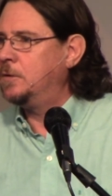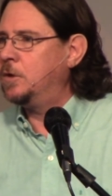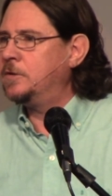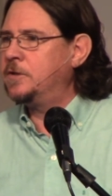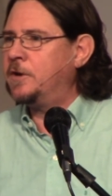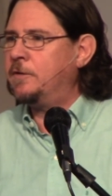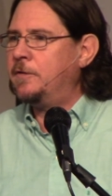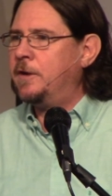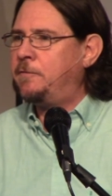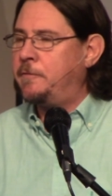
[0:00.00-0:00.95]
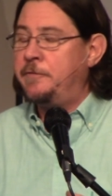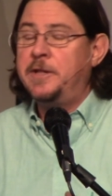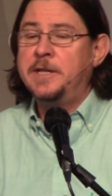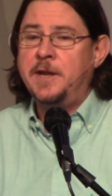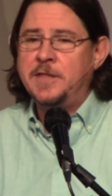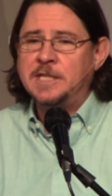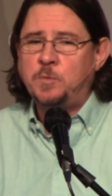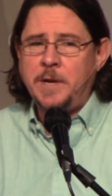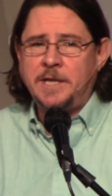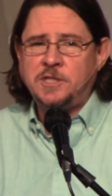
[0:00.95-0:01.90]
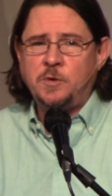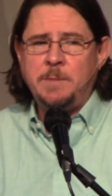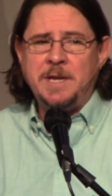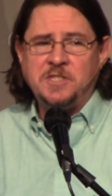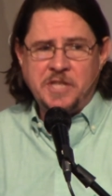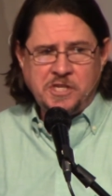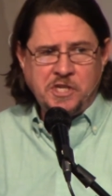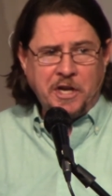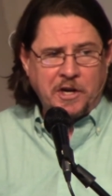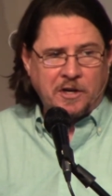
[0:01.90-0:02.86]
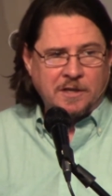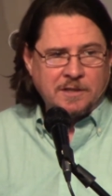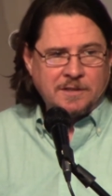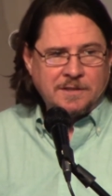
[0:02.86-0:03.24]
Well, they're, they're fulfilling it this week, so he means this year.